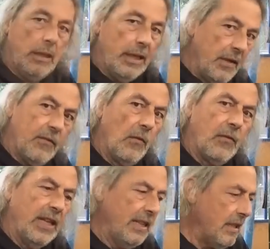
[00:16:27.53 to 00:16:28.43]
And if you
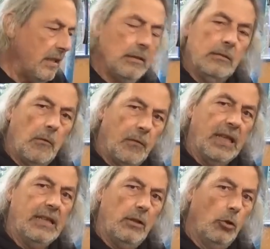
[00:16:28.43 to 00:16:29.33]
think the
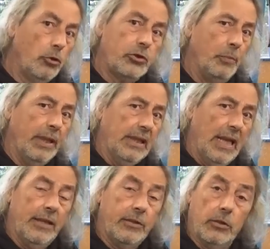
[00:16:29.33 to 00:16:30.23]
thing looks a bit
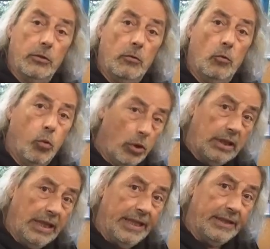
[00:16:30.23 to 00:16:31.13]
like a wood
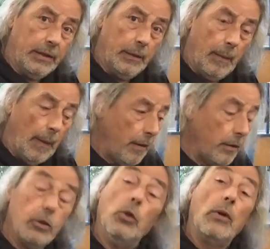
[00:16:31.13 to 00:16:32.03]
lathe,
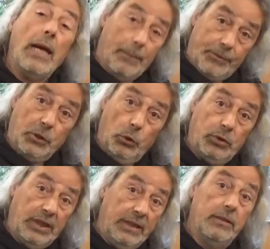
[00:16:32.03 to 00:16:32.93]
you're
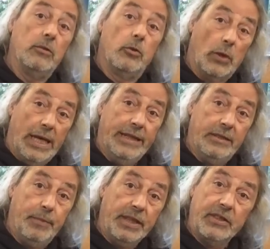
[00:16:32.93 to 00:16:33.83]
absolutely right,
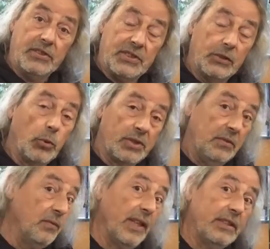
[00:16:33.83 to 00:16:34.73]
because that was
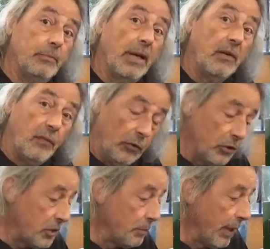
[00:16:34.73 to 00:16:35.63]
in fact my
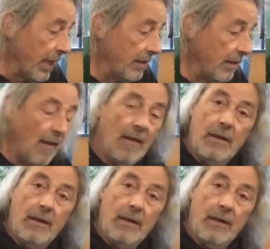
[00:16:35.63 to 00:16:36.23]
first plan.